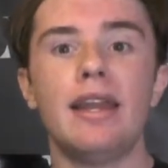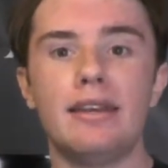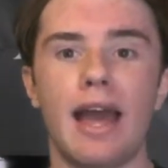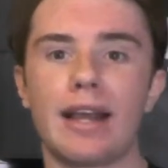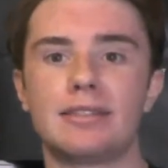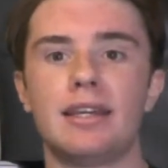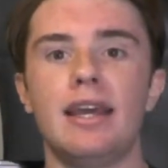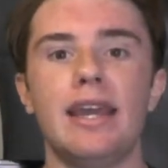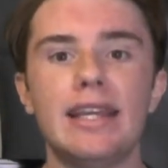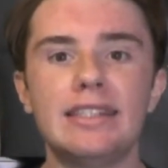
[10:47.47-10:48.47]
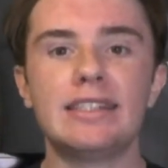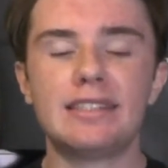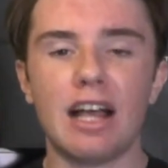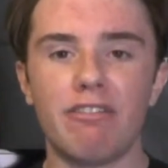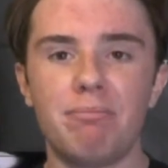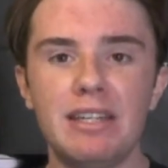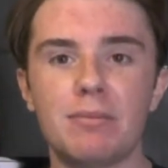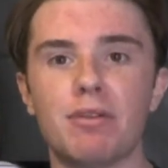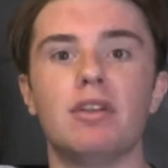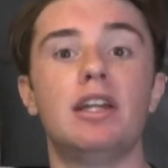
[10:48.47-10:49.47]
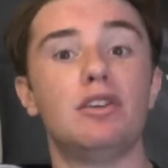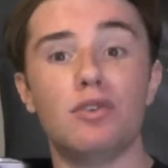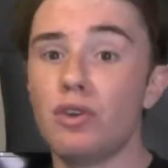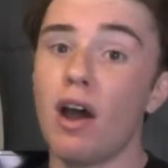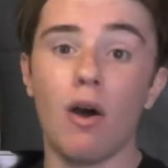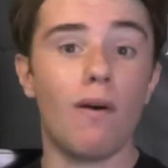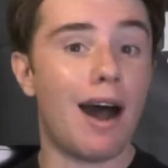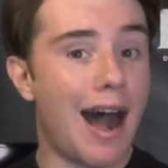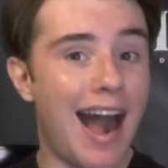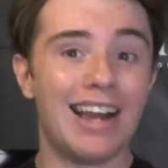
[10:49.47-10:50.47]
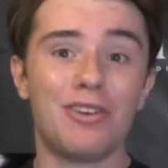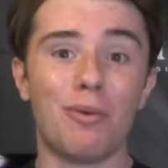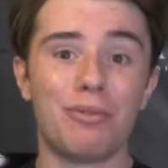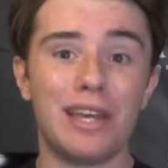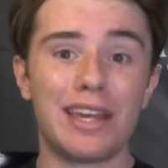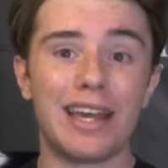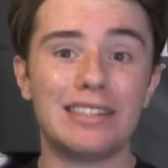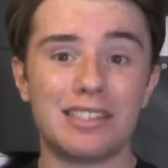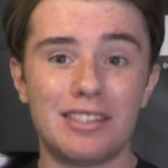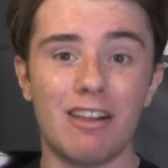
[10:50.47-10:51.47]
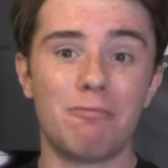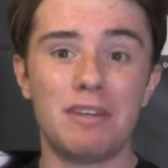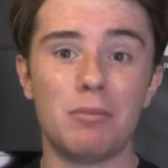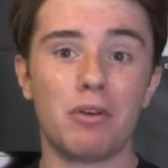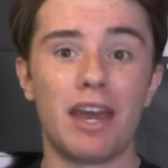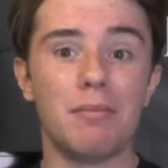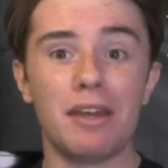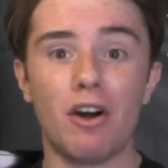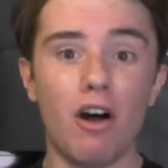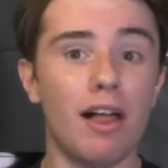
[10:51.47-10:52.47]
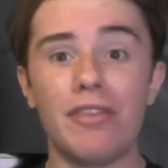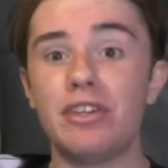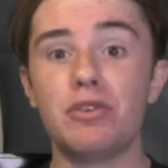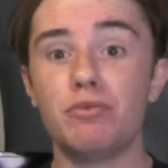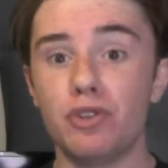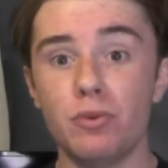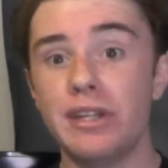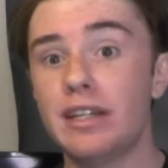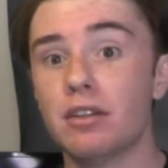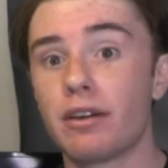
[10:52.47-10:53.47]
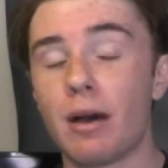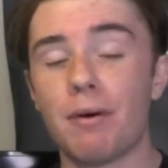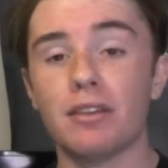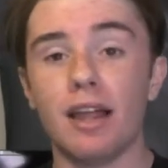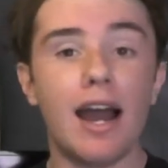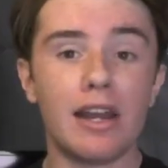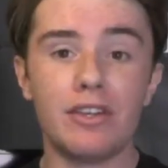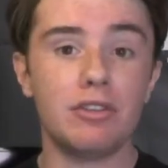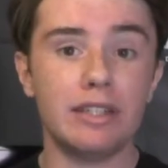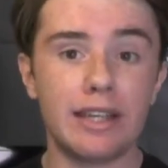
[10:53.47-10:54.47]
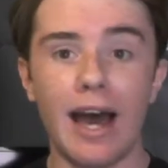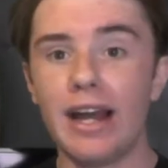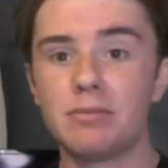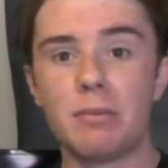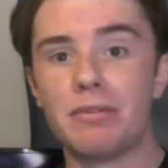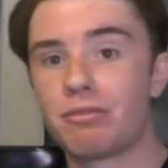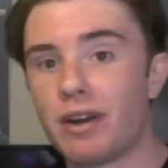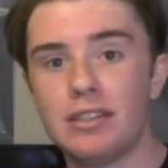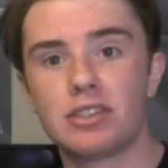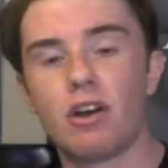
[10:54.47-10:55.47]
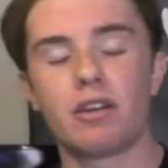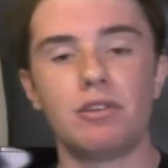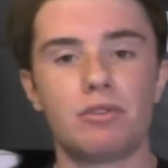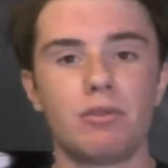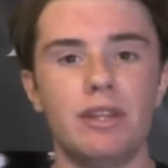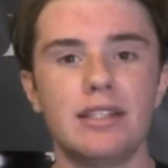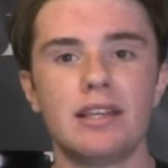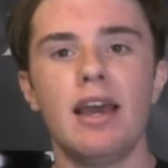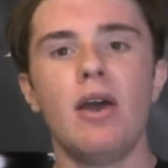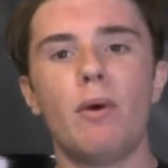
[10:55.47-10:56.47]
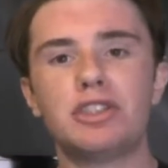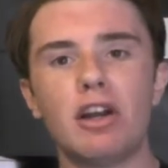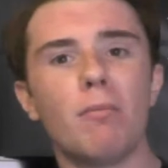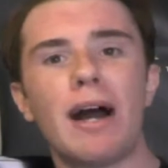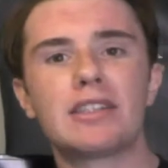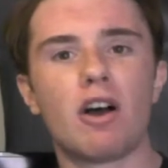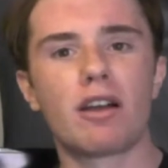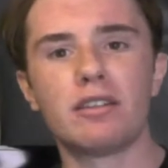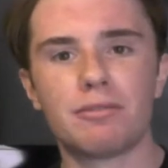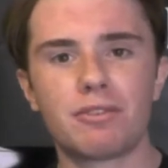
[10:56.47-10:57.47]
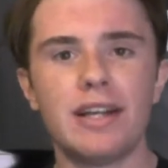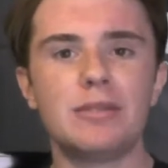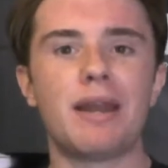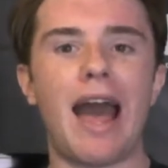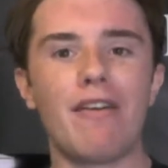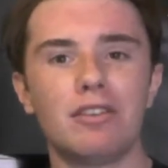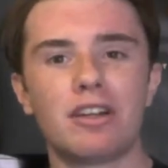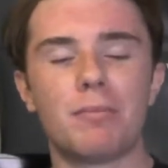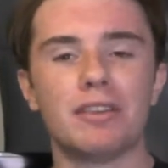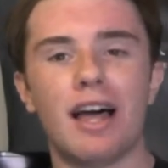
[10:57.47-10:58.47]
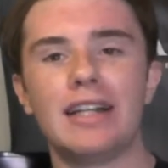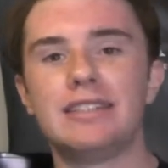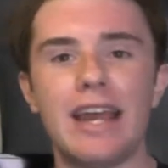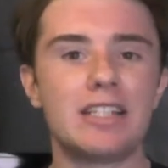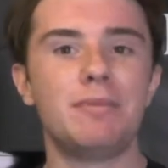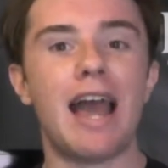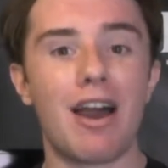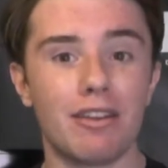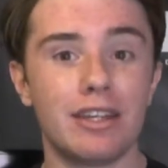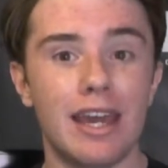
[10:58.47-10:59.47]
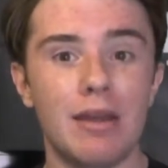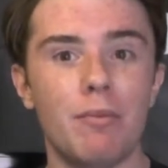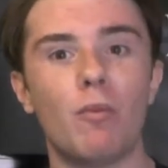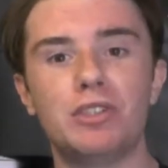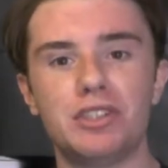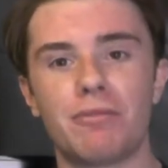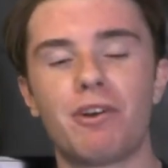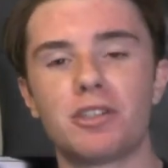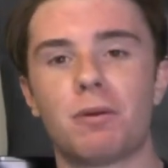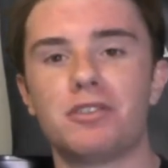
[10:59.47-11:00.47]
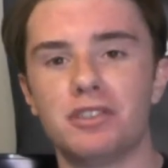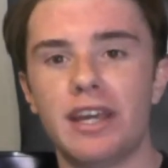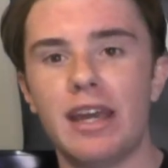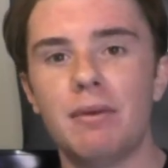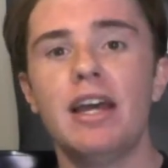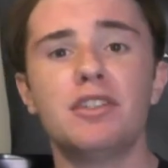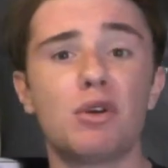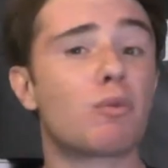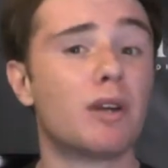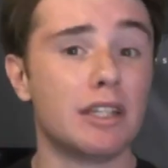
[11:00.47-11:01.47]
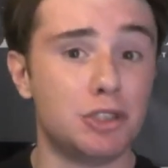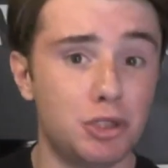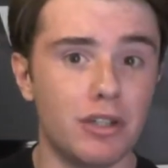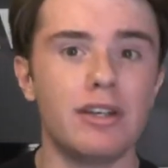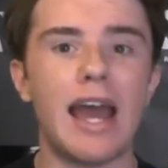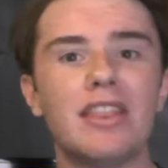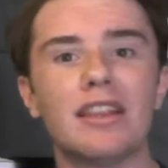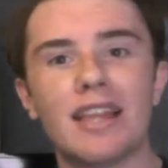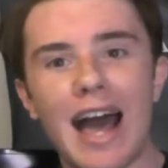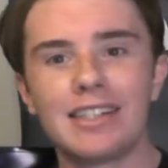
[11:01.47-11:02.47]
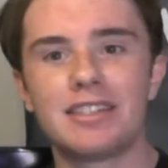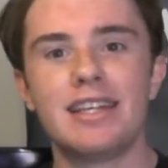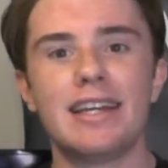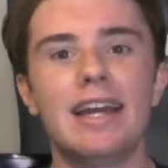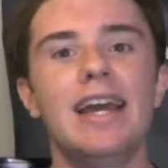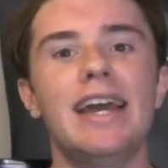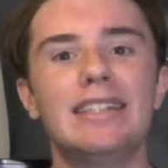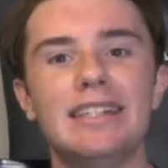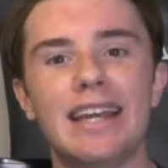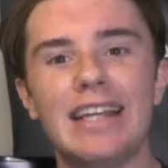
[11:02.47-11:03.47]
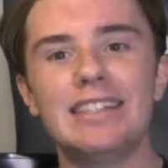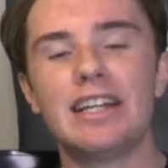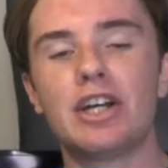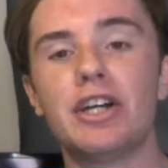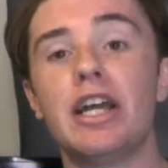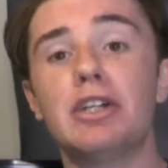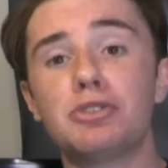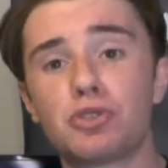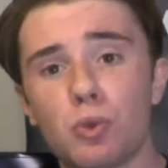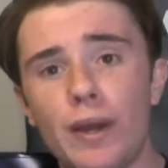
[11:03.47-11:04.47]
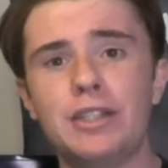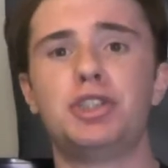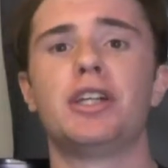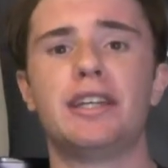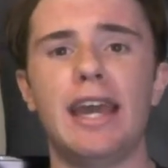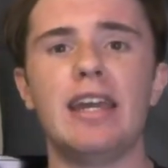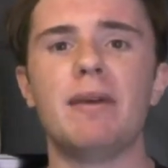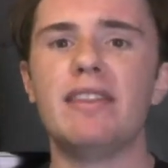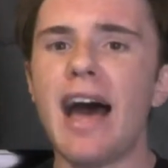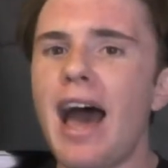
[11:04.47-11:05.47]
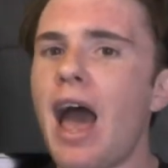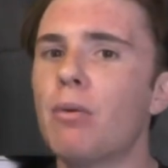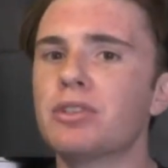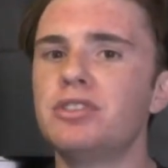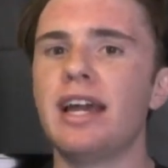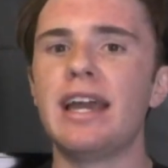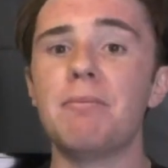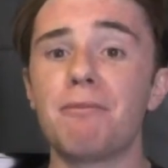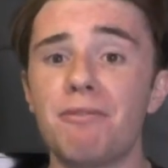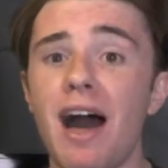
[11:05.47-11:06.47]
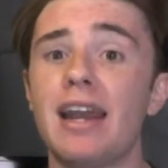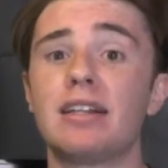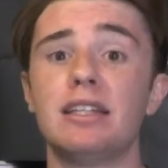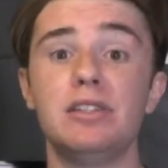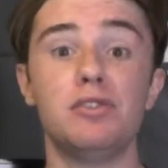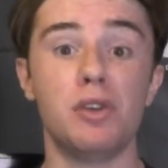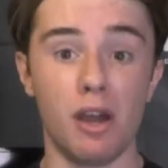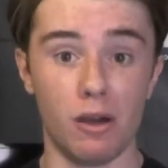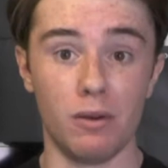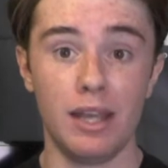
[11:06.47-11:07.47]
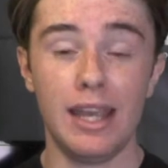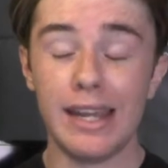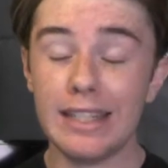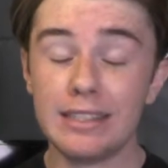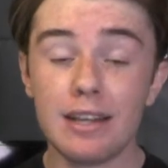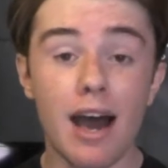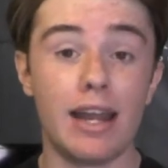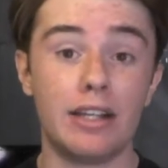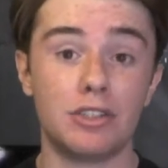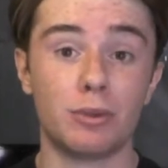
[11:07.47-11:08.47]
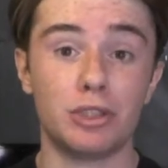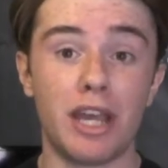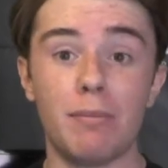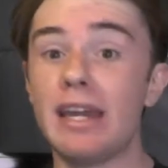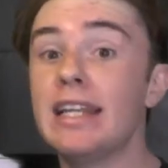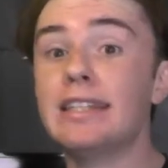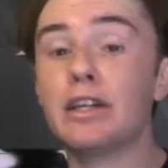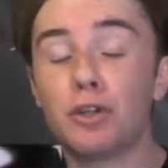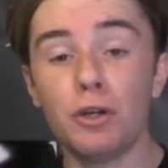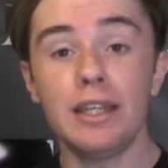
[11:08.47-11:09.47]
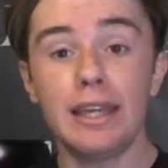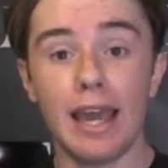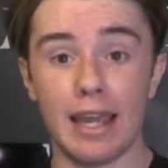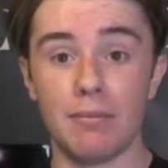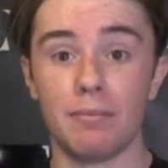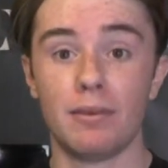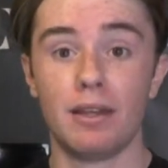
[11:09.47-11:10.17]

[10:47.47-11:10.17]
Next, is it self-beatable? No, I don't think it's a self-beatable game at all. I think you do need to look up online. I think you need guides, maybe friends to talk you through this, which I don't mind talking to friends, but having to look up online takes me out of the game, which is a first-person game, so it really shouldn't. the last thing is it a good Switch game? And that I will say emphatically no. It is not a good Switch game. It is a good game.